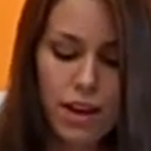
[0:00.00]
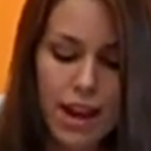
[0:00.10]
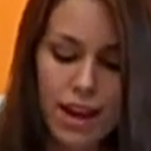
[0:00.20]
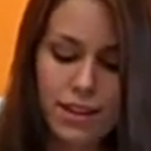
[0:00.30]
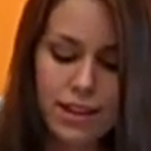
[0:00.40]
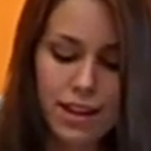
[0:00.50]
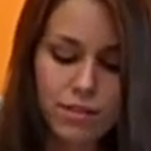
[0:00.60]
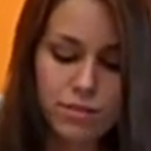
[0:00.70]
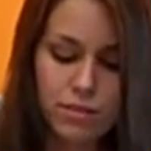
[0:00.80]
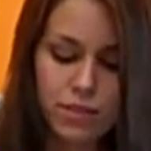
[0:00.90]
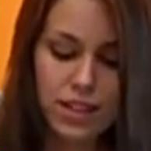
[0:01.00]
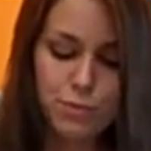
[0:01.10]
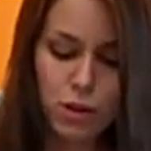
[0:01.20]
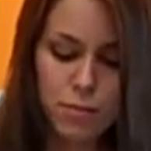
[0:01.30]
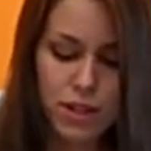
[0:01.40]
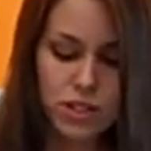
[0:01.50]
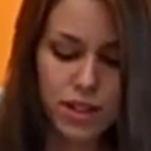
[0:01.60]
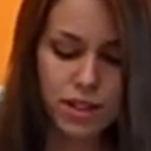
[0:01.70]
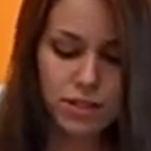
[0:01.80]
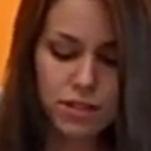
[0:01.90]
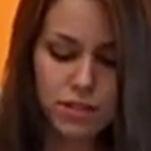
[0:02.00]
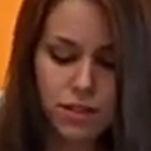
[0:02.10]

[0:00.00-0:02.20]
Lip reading: And that's pretty much it.